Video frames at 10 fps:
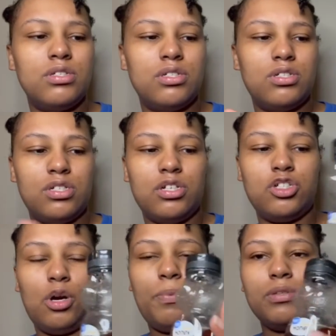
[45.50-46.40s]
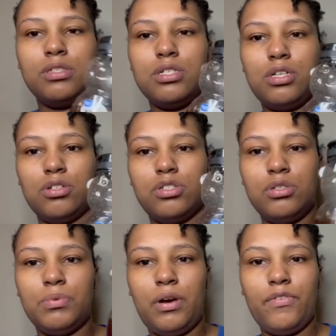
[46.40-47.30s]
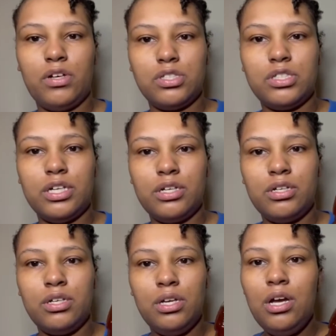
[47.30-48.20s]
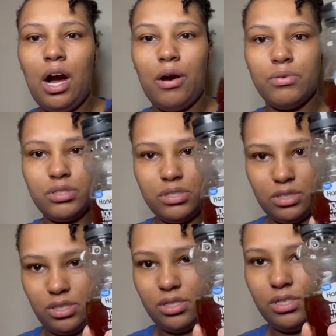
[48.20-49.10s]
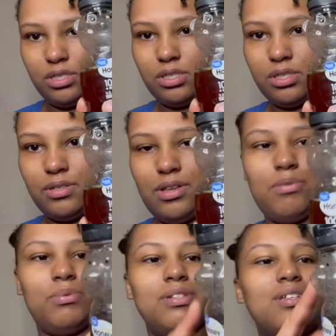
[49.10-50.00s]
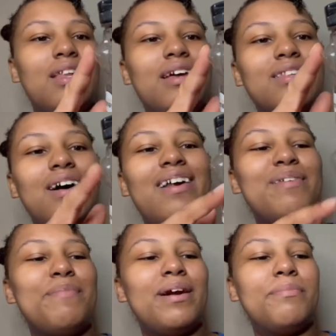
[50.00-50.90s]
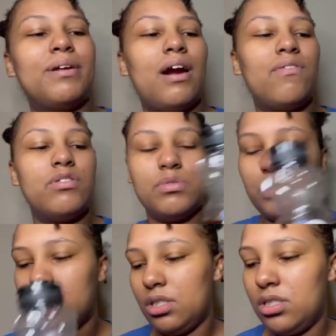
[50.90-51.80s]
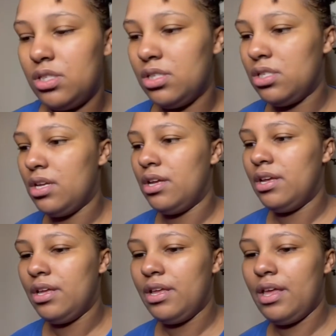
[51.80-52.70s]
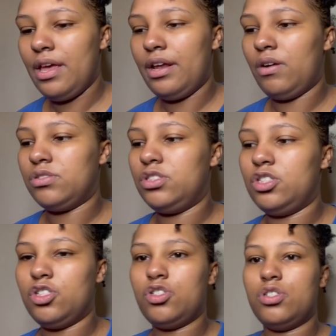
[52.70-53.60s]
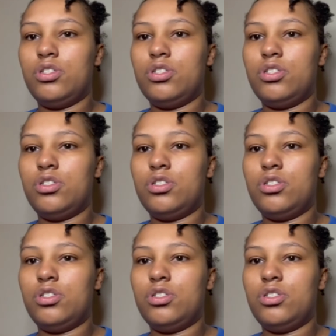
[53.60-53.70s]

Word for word: suggest that y'all put this in y'all tea whenever y'all sick. I would suggest this. And plus, I like the honey bear, but I really would suggest this. And I'll suggest